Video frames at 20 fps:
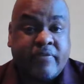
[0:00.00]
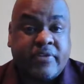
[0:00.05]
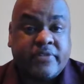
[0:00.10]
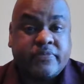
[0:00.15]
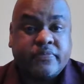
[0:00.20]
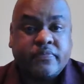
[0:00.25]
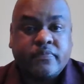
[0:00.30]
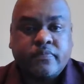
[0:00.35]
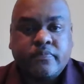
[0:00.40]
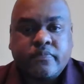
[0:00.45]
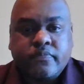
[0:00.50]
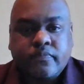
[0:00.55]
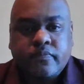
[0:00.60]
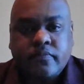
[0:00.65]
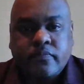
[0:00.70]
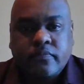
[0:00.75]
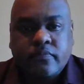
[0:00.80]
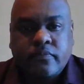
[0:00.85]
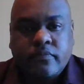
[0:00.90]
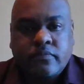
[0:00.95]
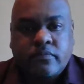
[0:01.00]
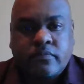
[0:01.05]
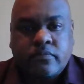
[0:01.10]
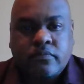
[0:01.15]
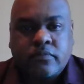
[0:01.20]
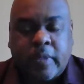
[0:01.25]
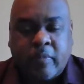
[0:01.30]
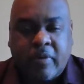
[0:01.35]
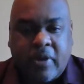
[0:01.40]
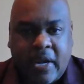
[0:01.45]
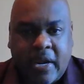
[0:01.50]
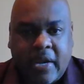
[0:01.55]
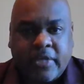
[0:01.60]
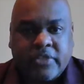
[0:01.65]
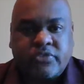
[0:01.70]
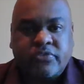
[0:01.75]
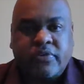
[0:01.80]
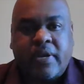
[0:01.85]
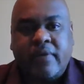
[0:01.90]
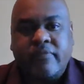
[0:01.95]
it. I'm going to hire
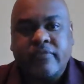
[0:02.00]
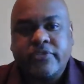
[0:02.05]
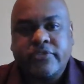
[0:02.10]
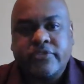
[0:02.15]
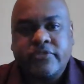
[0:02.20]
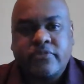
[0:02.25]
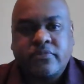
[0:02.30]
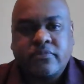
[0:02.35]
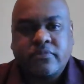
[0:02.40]
drivers.